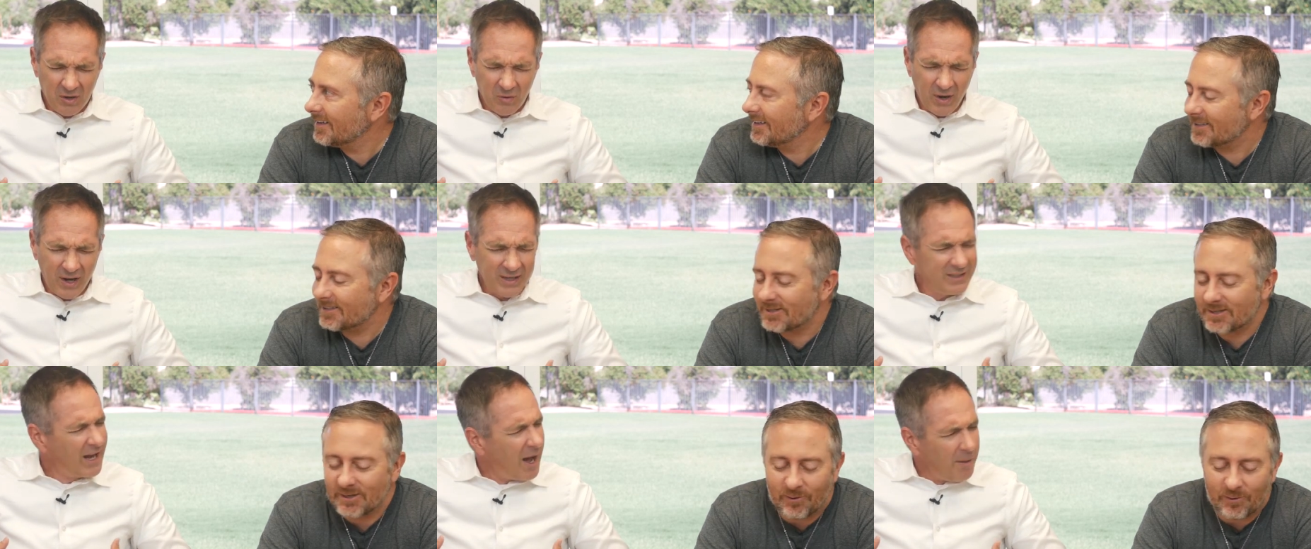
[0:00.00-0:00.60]

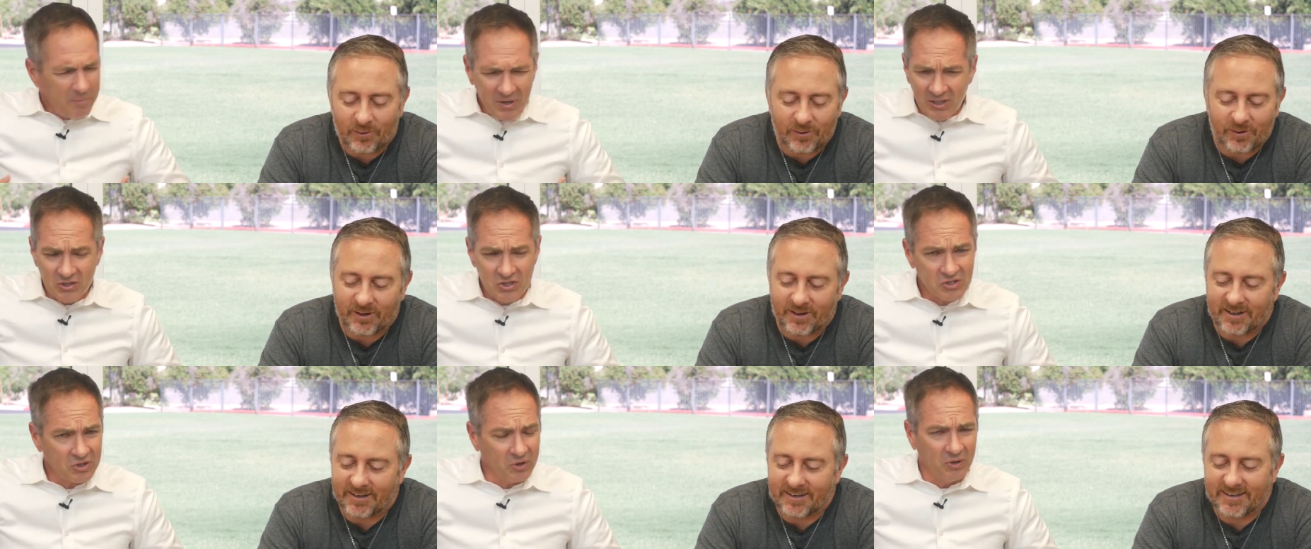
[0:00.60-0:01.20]
Speaker 1: right? So not be good.
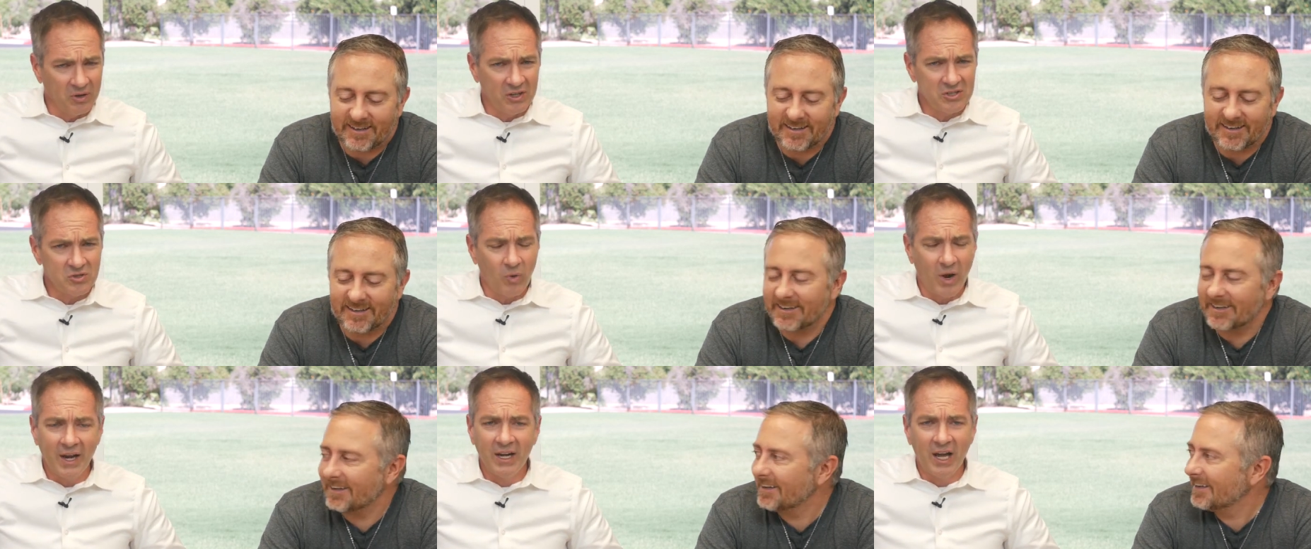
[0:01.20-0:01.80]
discouraged,
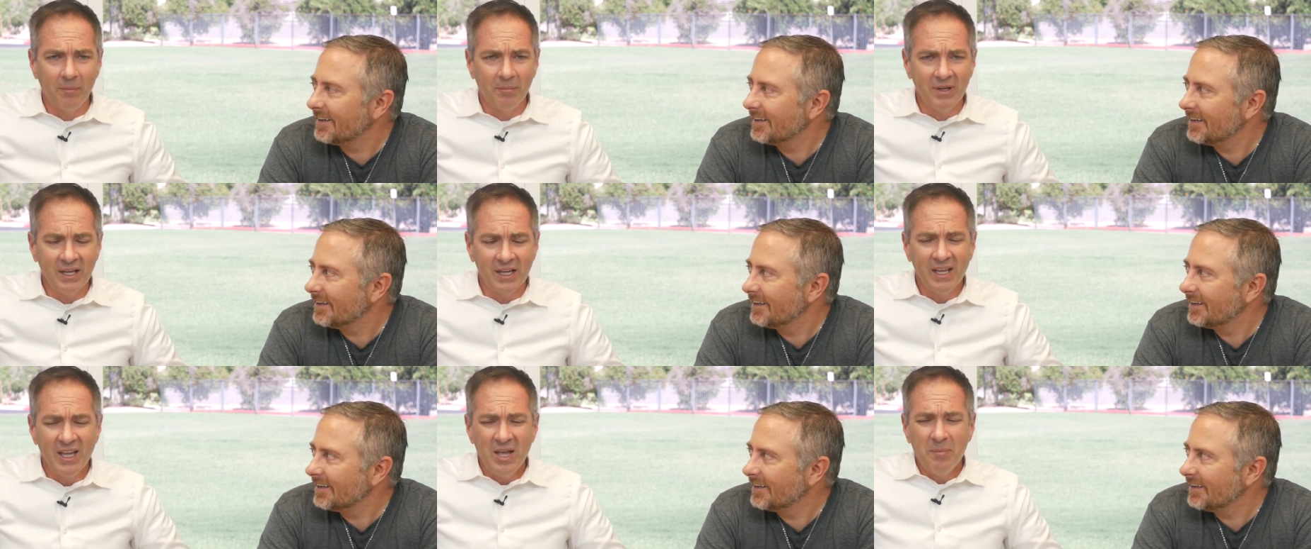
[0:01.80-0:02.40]
why not me?